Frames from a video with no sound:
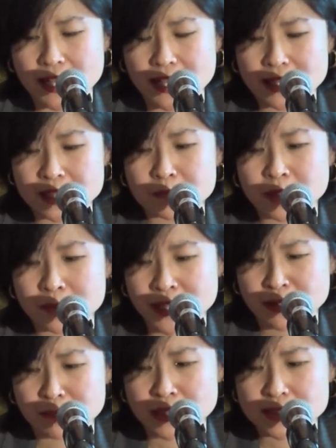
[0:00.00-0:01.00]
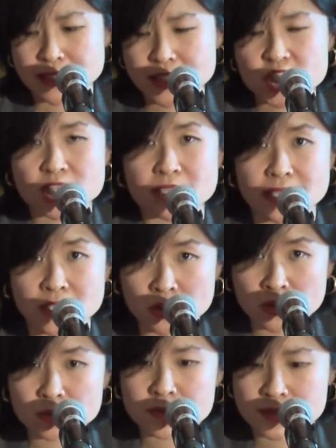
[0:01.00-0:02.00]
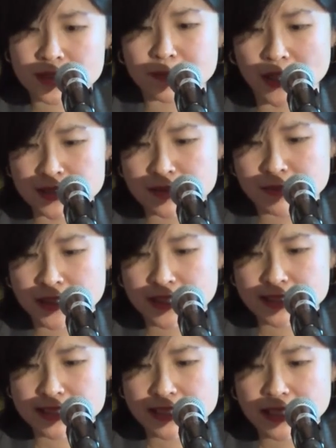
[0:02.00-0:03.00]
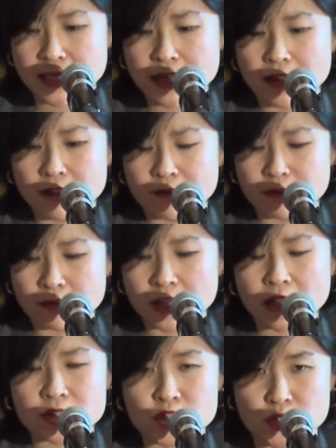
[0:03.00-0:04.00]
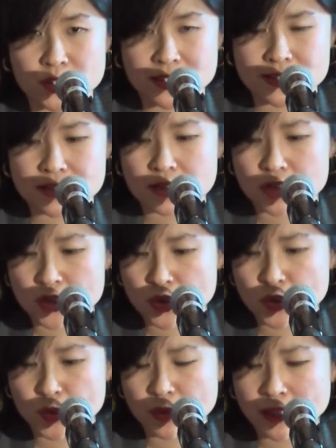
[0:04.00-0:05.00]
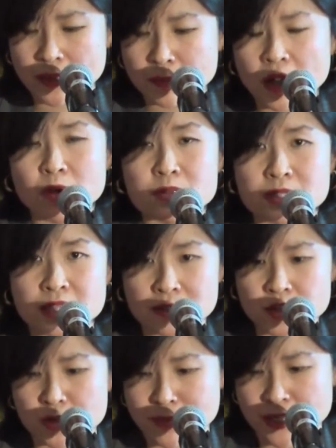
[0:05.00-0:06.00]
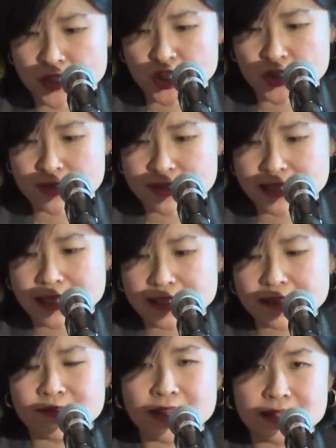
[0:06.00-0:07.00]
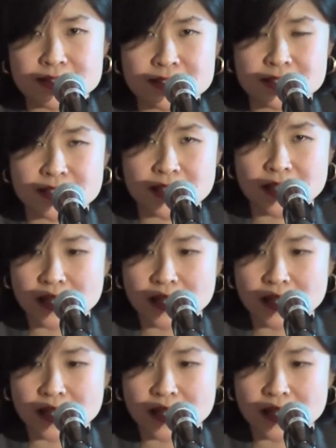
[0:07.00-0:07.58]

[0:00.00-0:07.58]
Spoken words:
And implementation includes the possibility for countries to impose countermeasures in the event